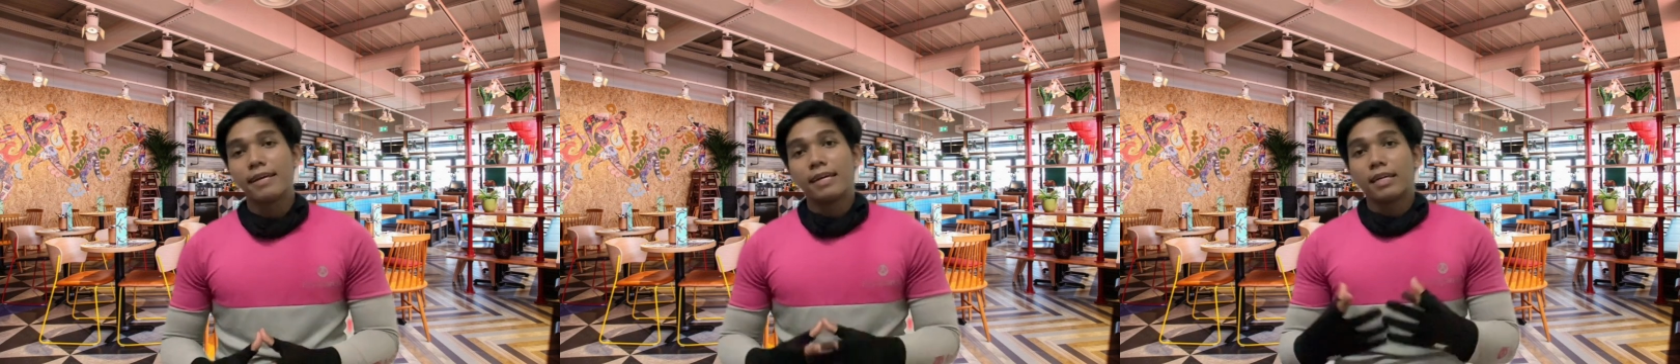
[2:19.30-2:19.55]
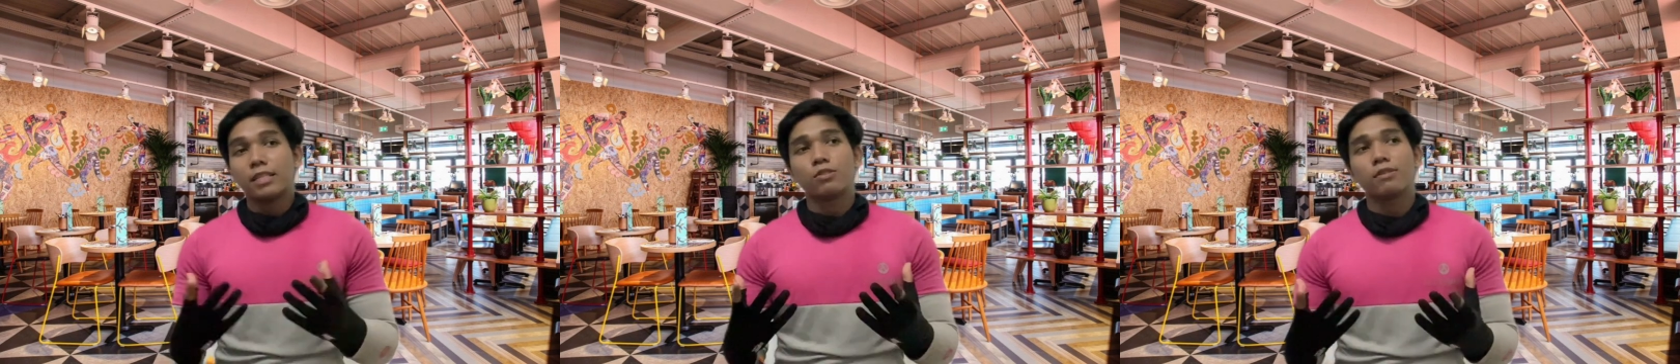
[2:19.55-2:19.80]

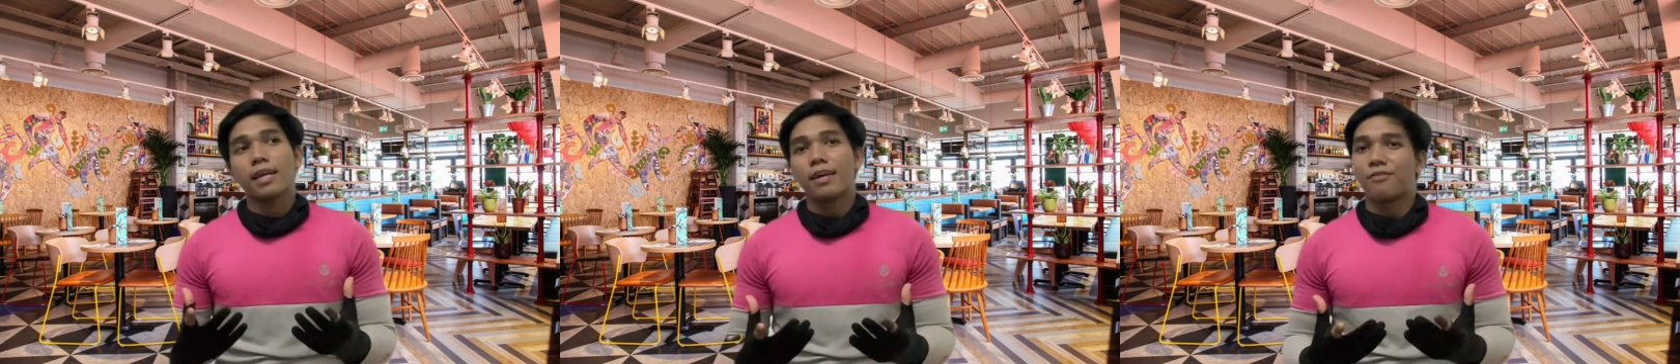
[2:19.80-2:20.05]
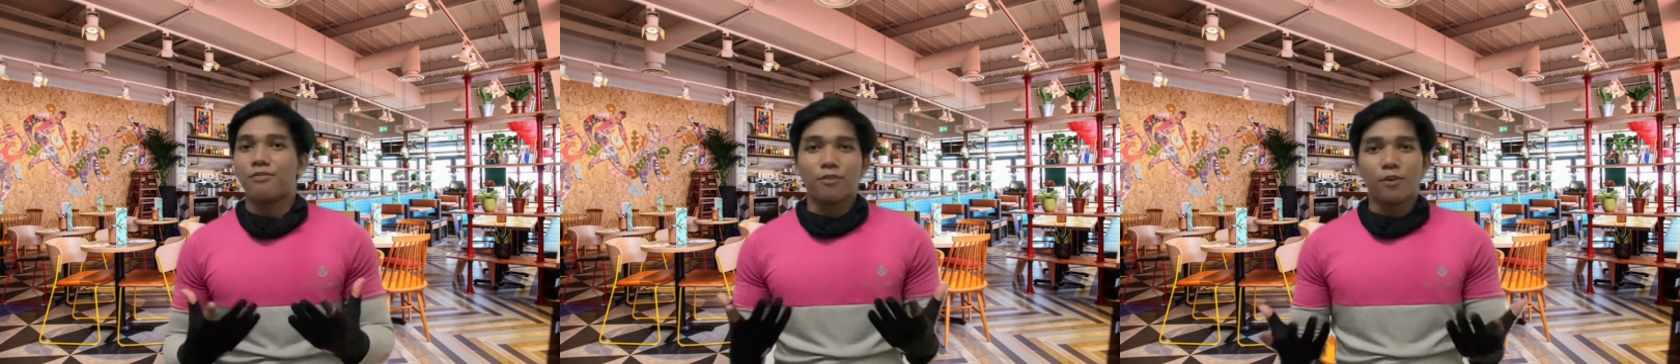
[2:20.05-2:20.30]
It took
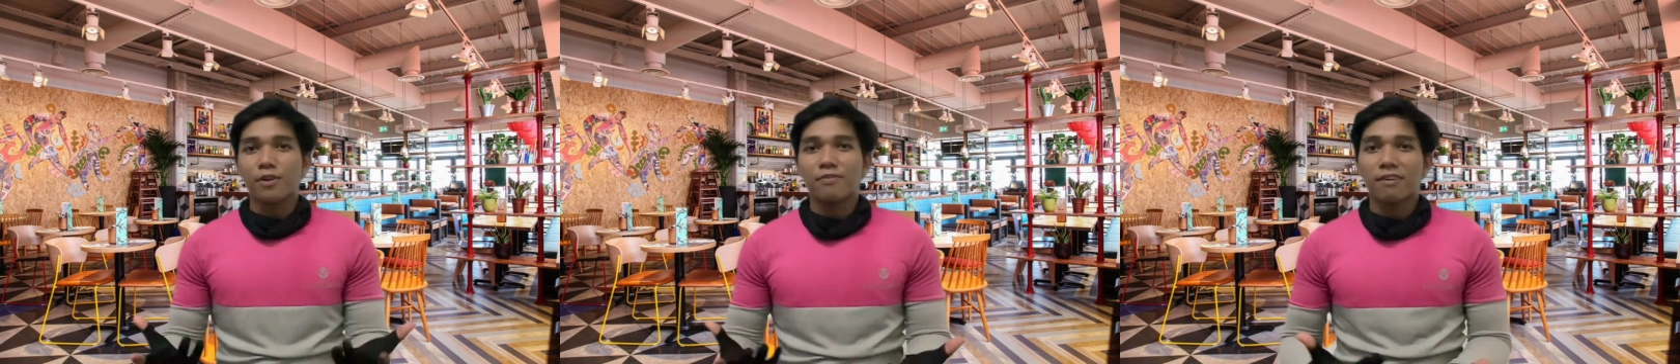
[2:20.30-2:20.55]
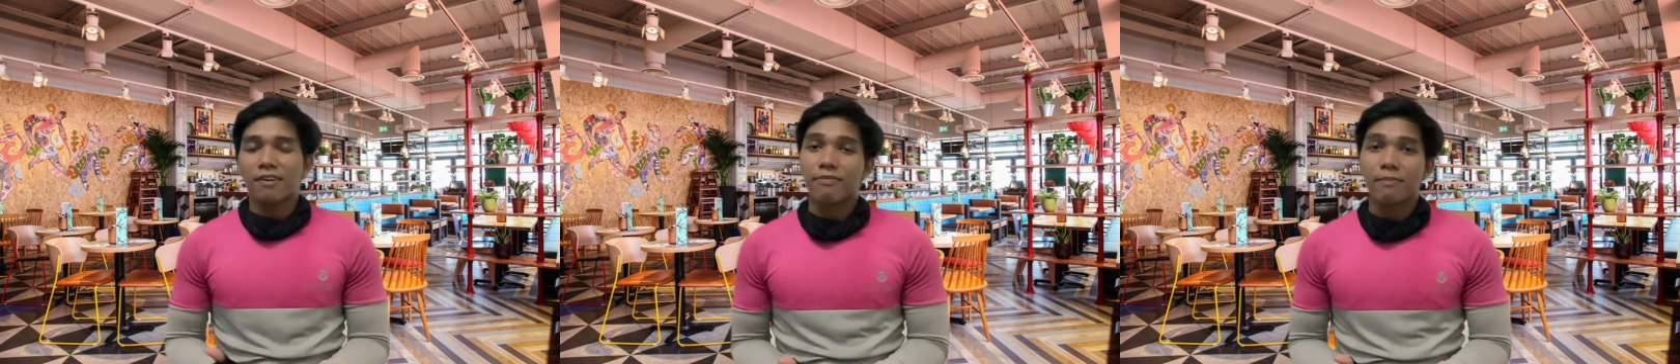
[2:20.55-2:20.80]
like
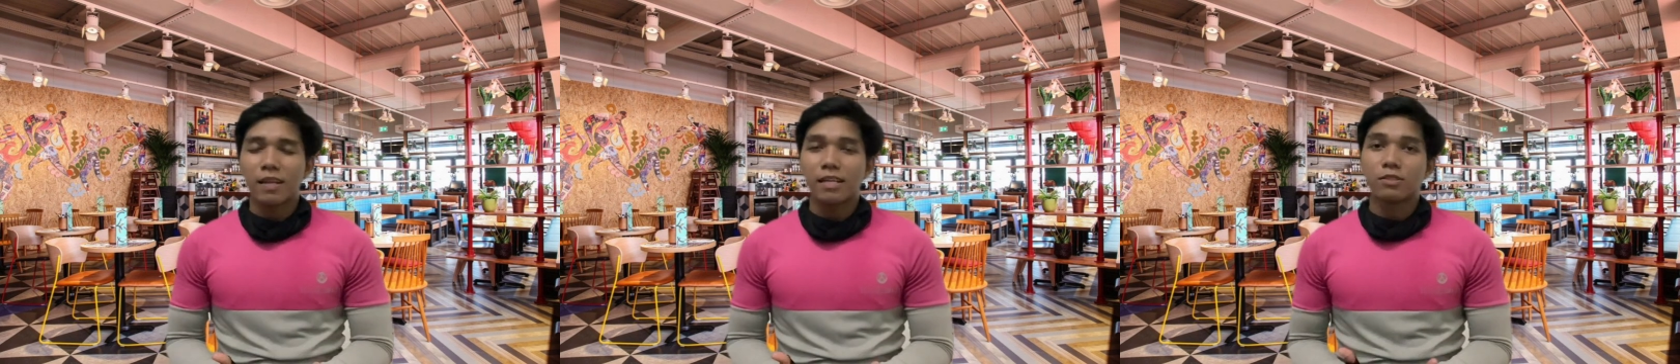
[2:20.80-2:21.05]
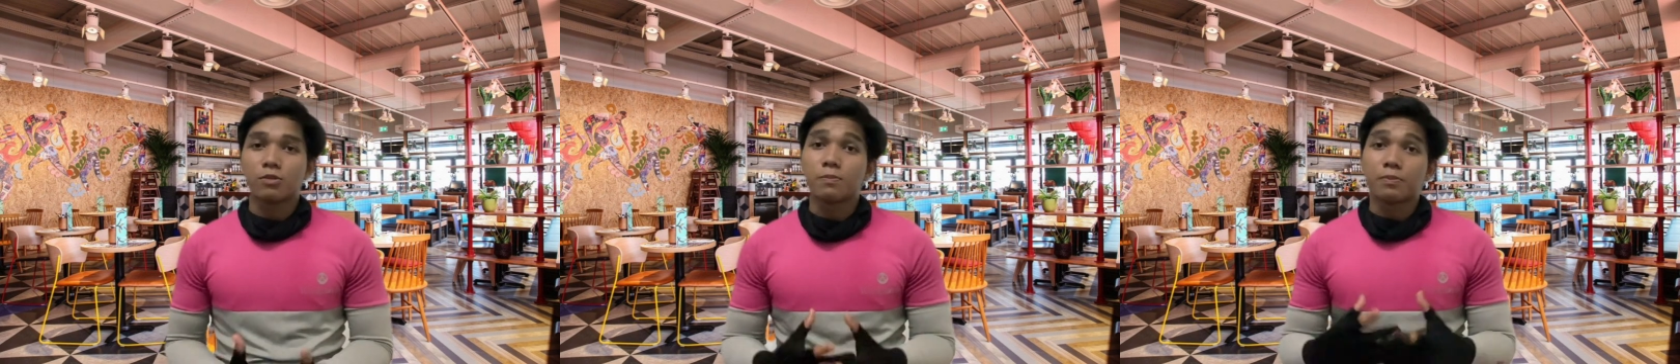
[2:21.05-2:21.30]
45 minutes
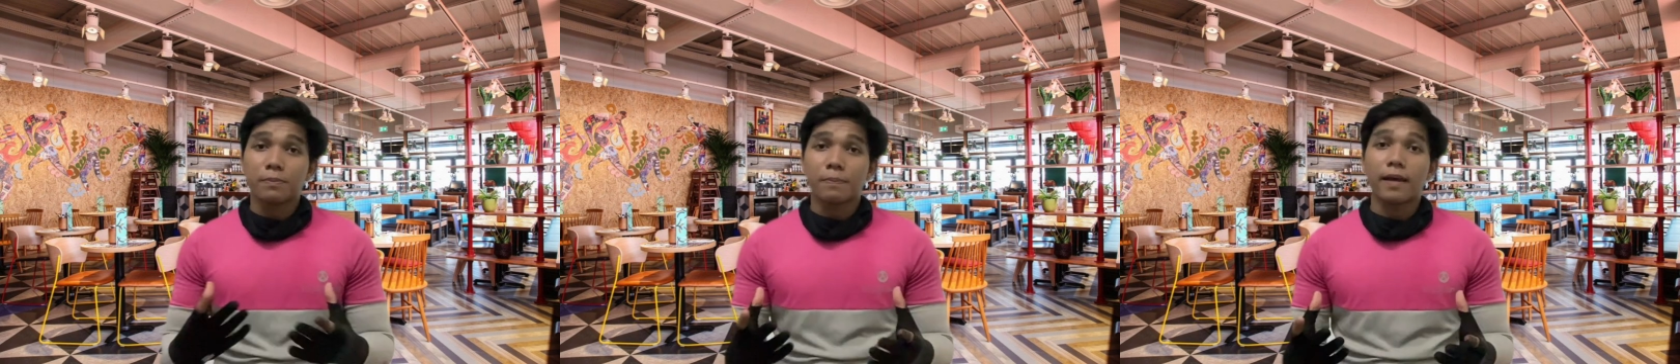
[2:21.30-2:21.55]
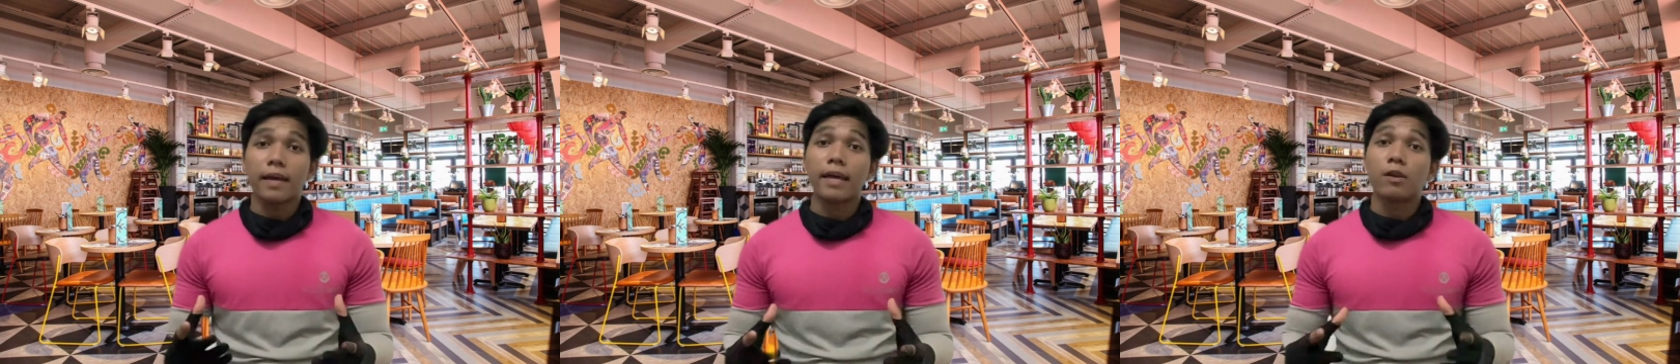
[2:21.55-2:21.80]
to
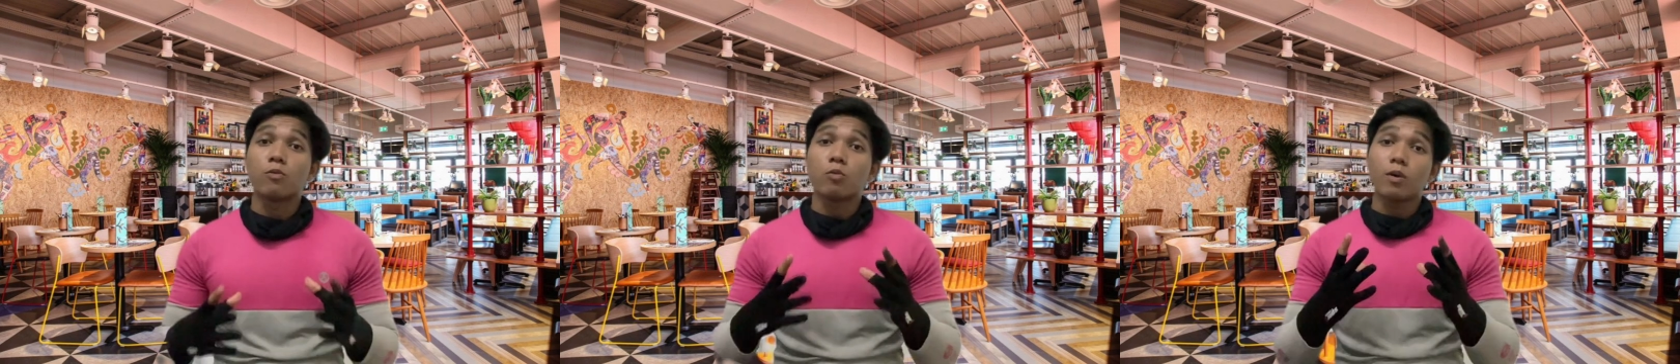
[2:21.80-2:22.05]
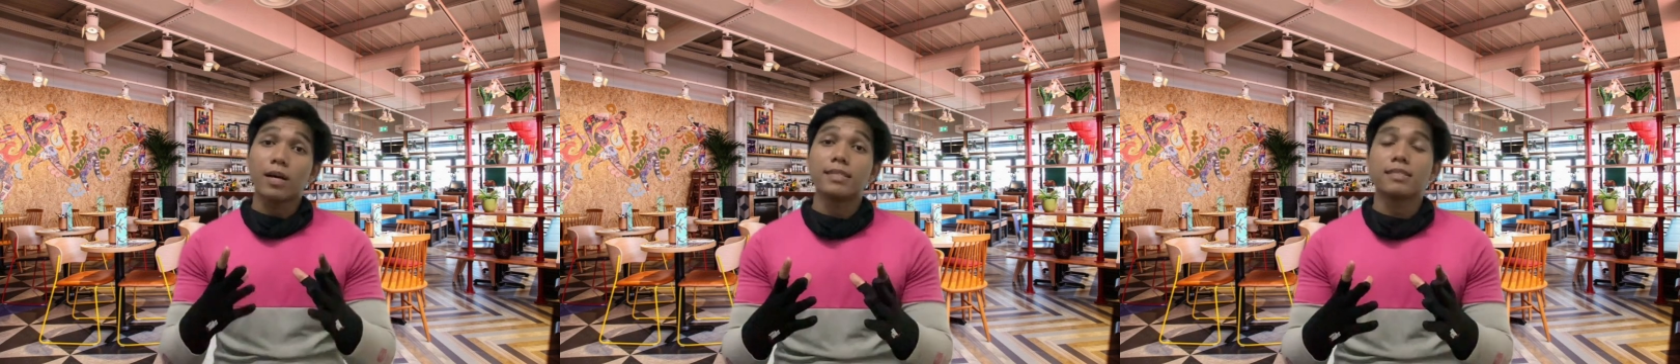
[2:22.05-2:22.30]
prepare and
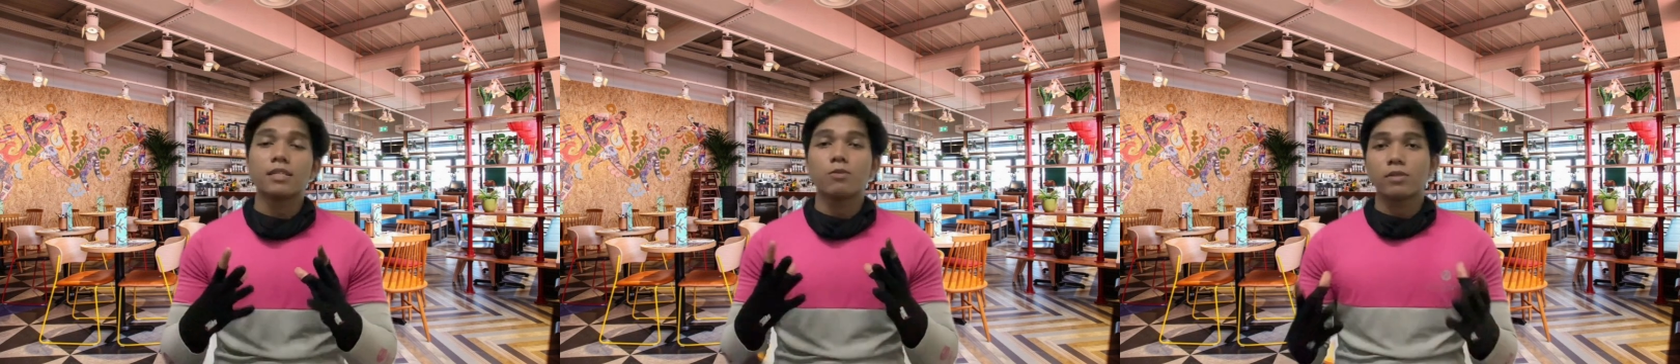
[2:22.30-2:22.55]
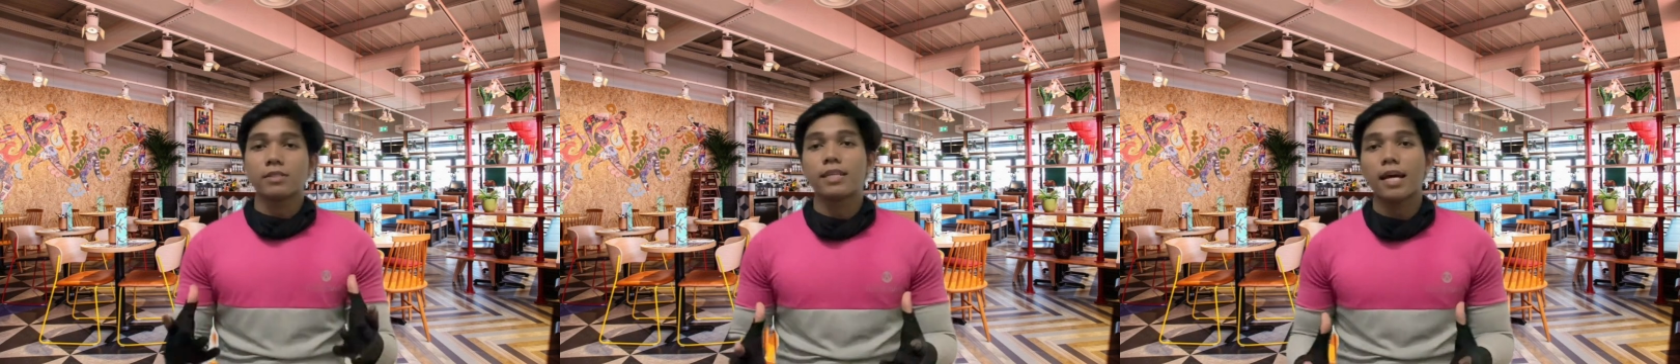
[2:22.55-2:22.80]
once it
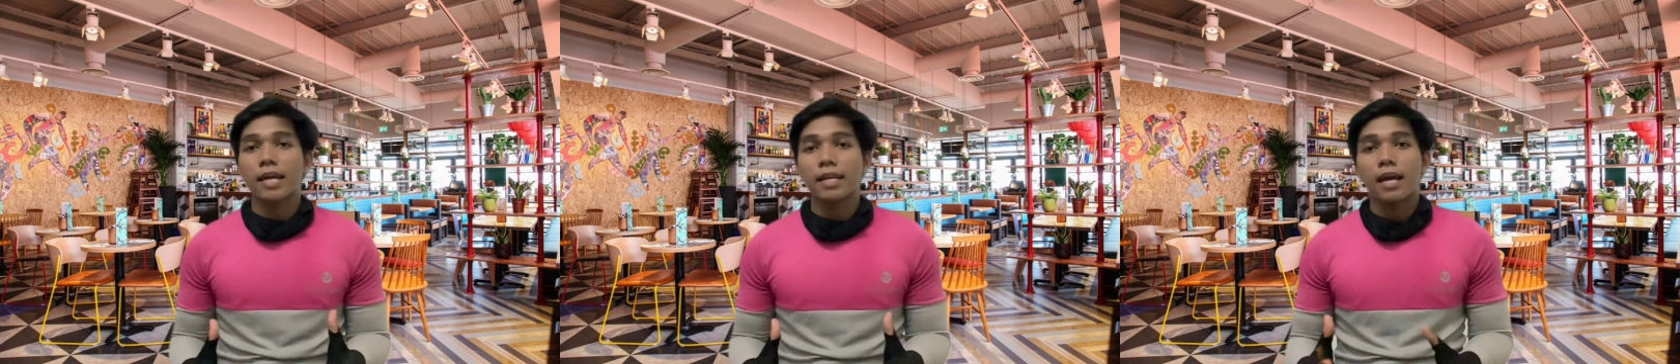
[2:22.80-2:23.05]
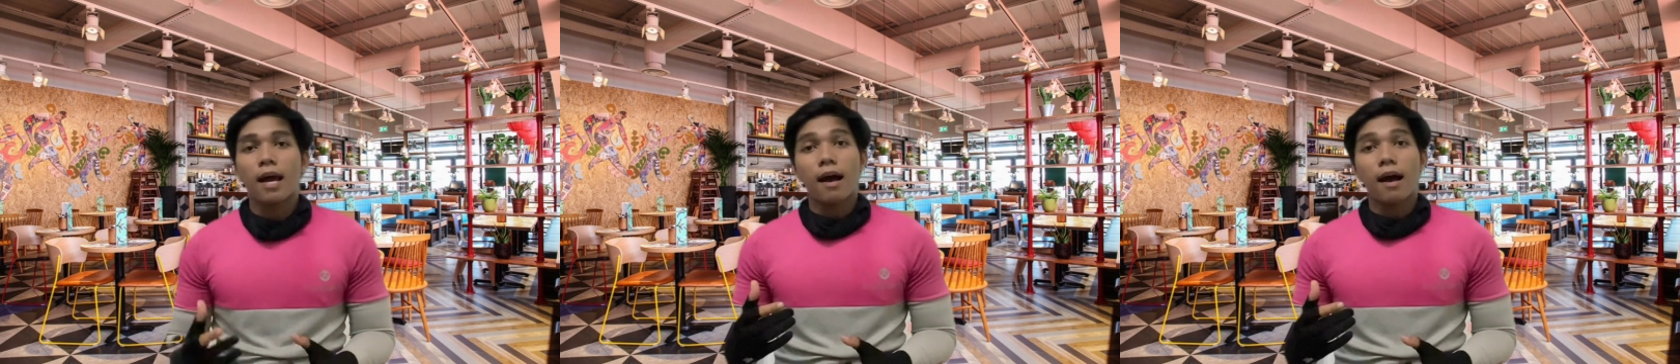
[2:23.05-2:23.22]
was done,